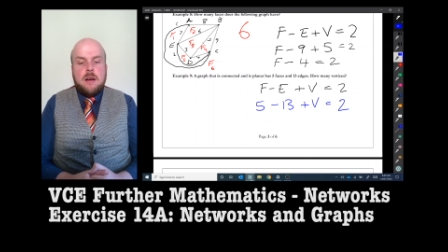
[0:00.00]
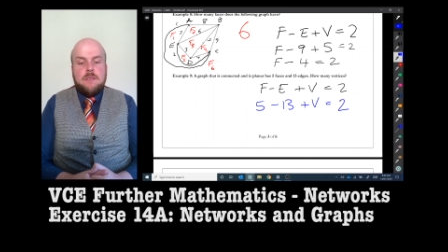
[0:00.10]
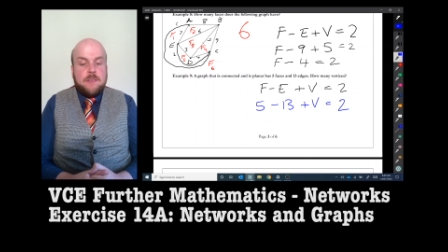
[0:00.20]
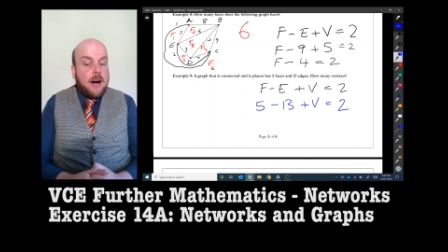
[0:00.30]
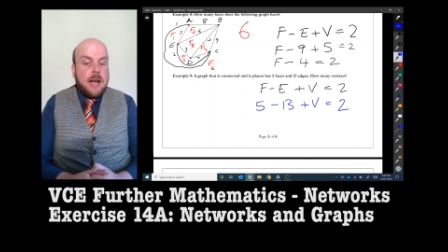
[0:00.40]

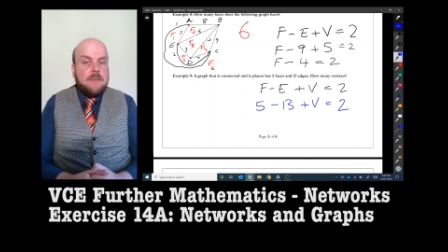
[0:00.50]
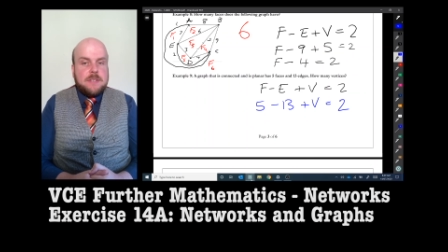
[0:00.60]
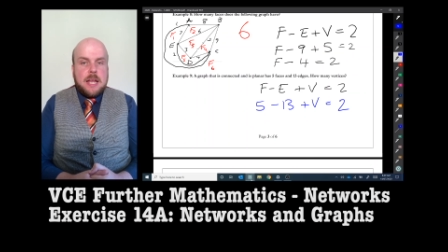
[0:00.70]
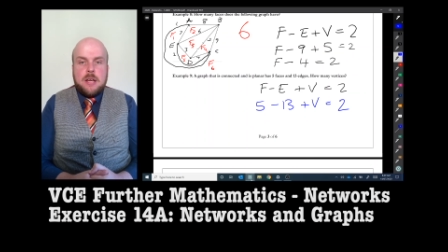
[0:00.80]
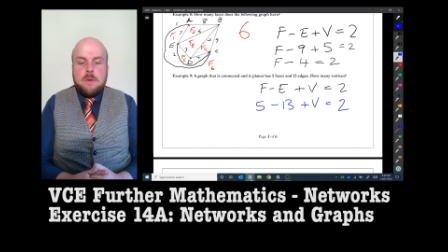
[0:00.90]
five
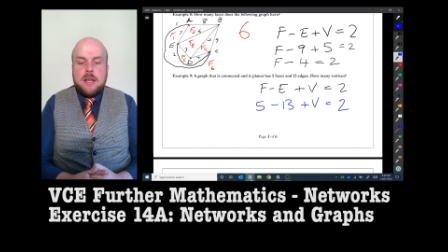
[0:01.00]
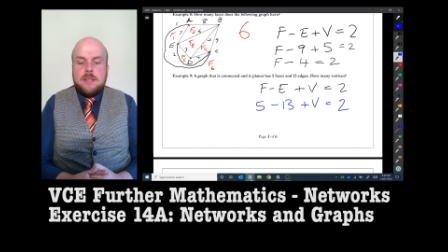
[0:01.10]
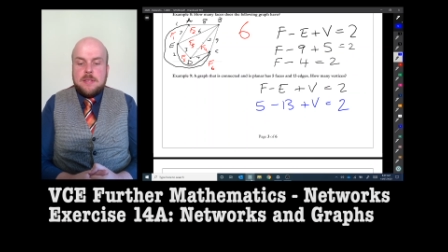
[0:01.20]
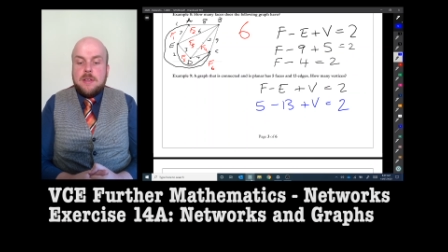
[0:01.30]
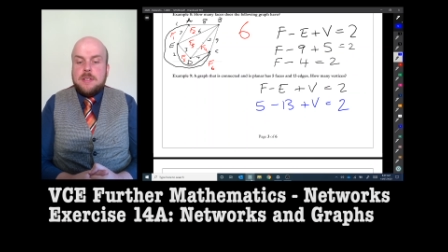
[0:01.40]
take away
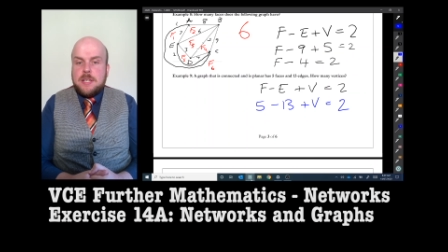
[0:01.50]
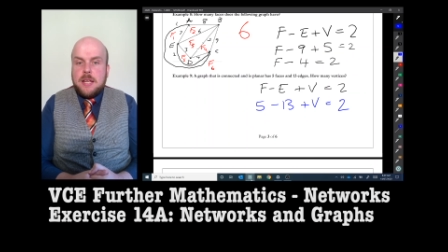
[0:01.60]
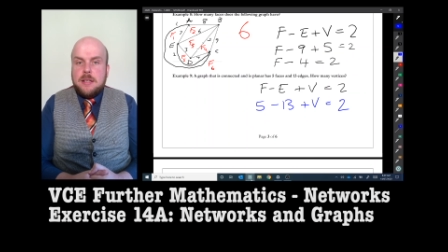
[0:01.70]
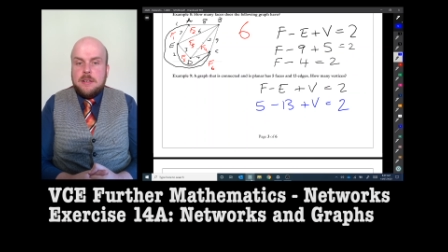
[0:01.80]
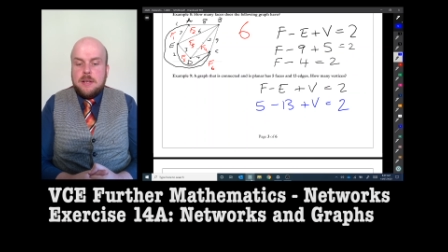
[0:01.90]

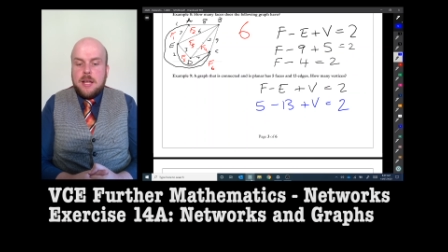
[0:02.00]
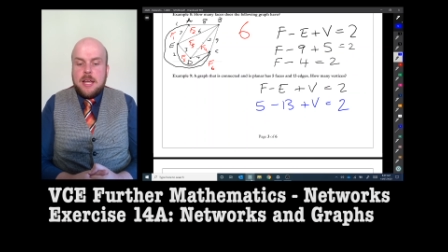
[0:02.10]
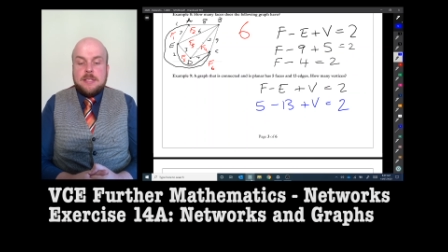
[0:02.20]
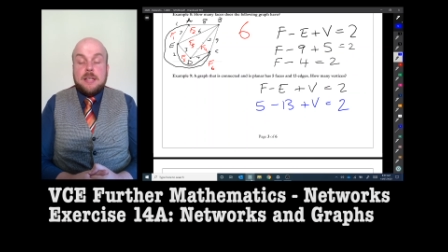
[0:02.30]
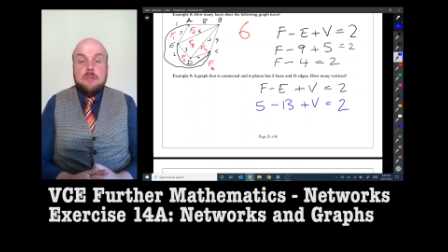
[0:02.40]
thirteen
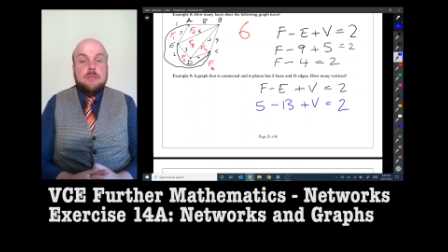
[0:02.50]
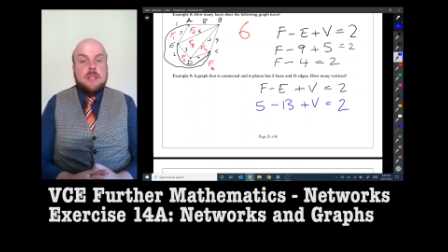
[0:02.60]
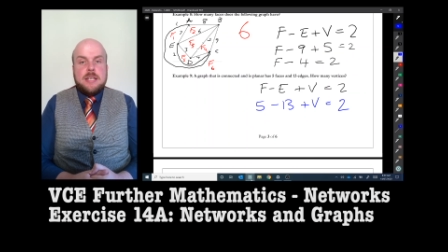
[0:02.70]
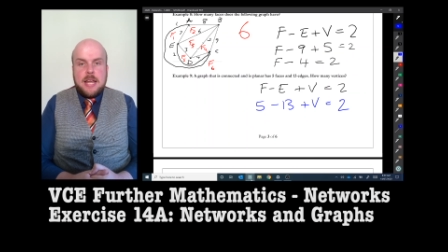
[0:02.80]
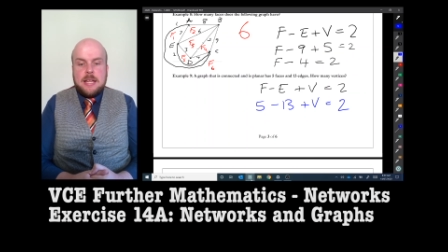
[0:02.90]
is equal to
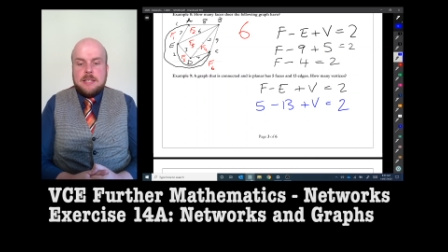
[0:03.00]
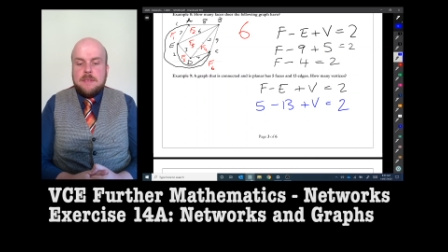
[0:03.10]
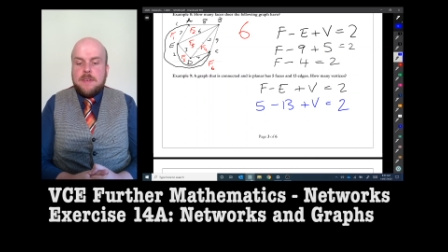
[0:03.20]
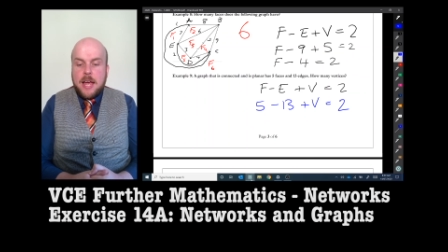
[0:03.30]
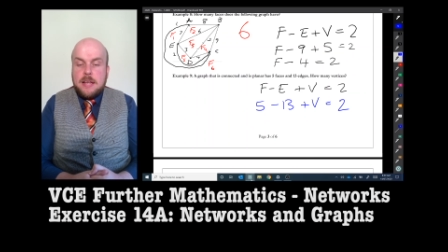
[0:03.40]

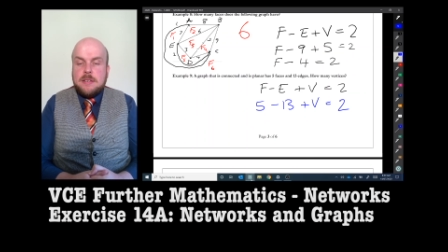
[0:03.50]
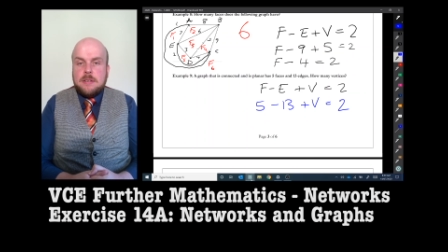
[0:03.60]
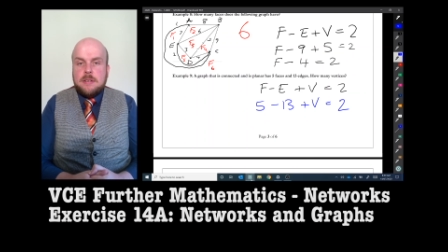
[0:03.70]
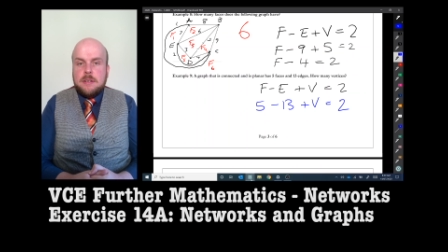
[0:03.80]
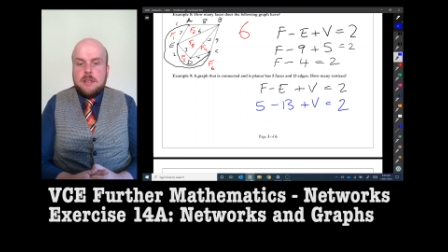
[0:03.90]
negative eight.